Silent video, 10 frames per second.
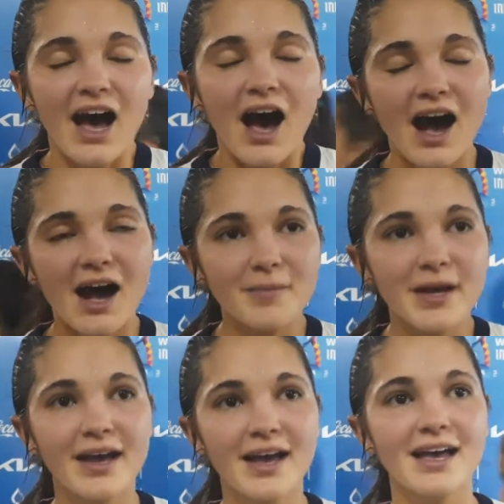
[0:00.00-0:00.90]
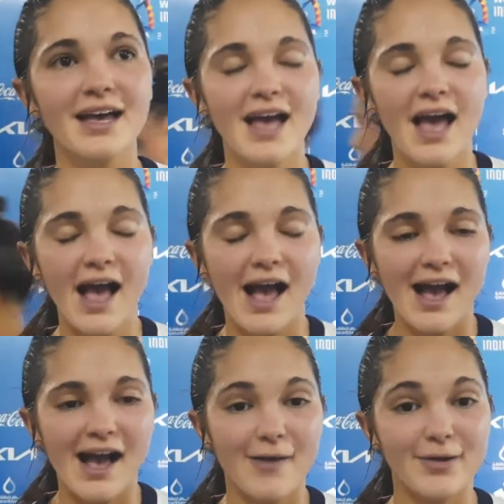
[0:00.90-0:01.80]

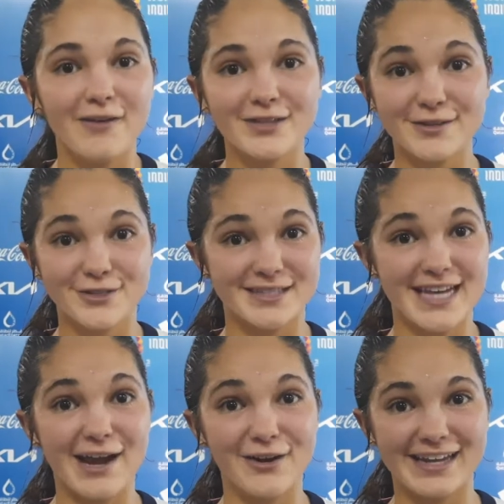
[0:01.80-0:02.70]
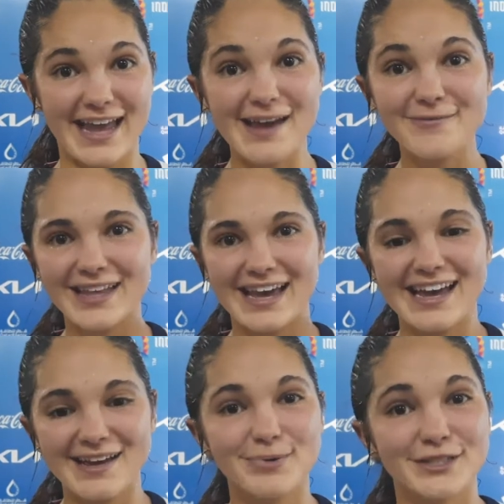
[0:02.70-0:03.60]
I mean, obviously it was a tiring game.
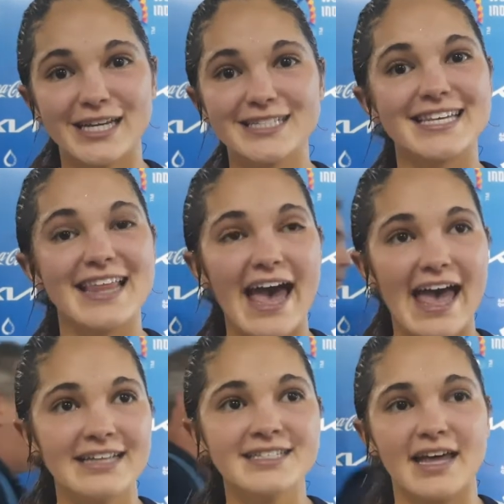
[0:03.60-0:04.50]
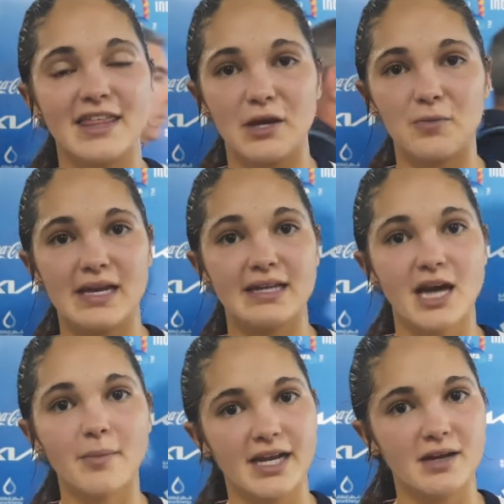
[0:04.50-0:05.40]
They pushed us to the end. I think we
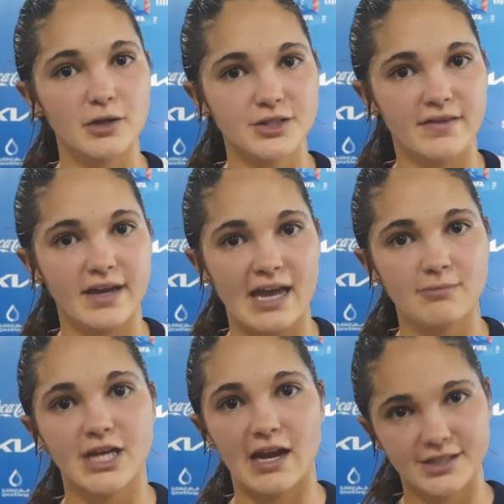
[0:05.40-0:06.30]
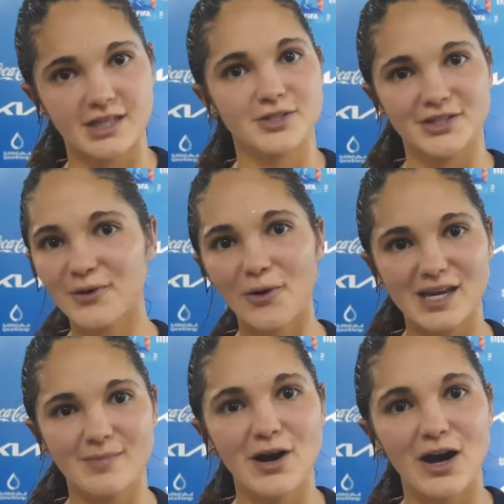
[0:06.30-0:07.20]
dominated most of the game. Shout out to the Brazil
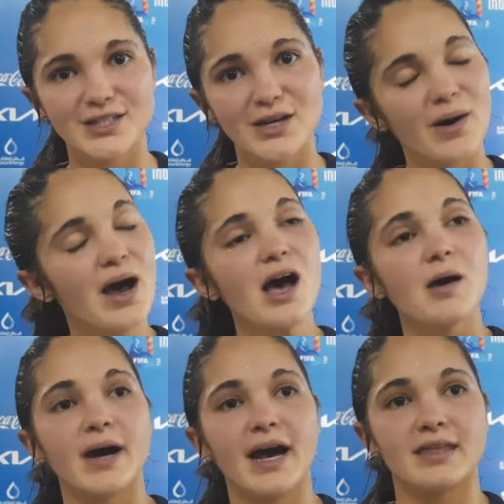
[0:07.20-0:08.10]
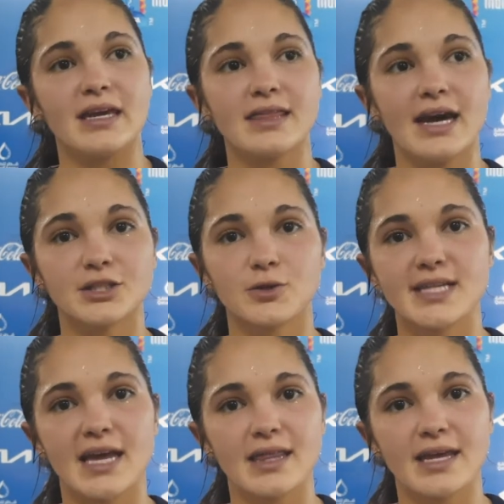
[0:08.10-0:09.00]
goalkeeper also. But I think that towards
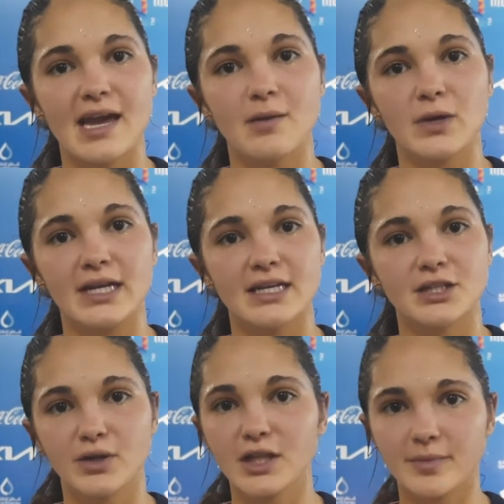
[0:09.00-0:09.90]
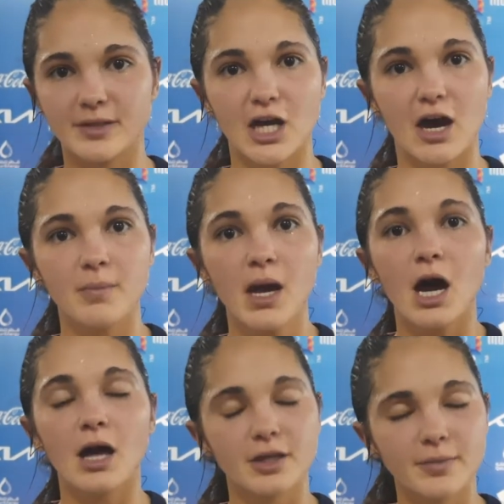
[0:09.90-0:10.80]
the end of the game, we need to do a little bit
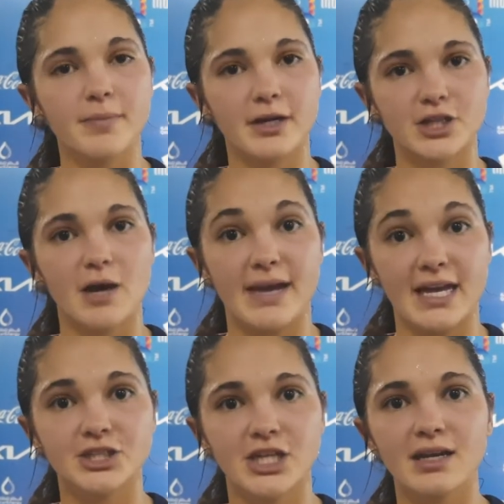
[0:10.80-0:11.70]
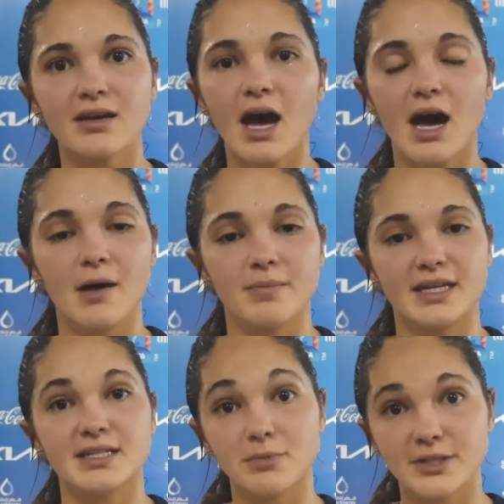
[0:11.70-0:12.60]
better job managing.
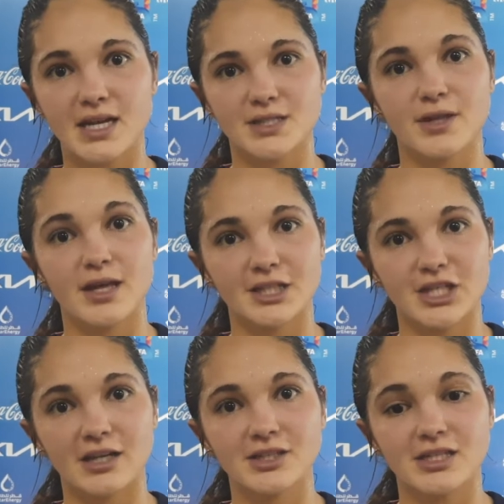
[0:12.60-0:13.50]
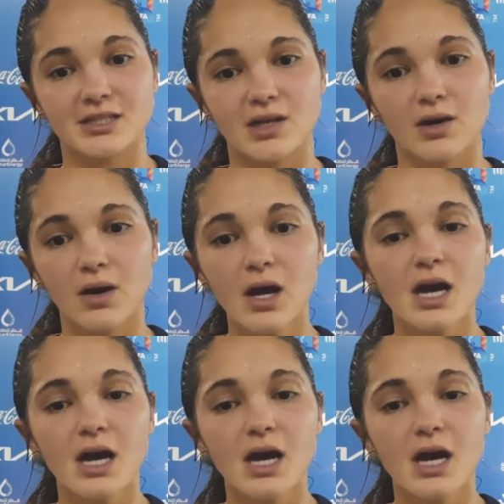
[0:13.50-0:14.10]
They did present us with a lot of challenges, so